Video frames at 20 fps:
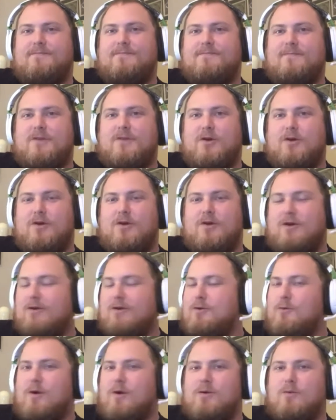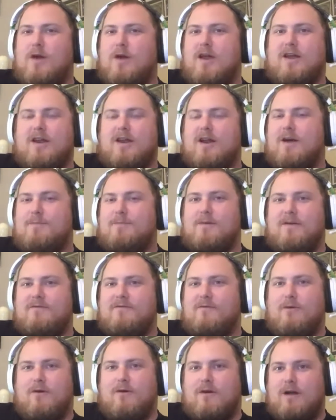thought this you're, was your you're the one waking up at
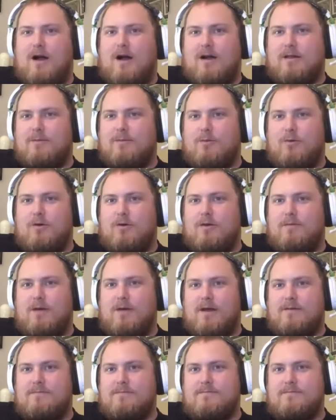four o'clock in the morning, man.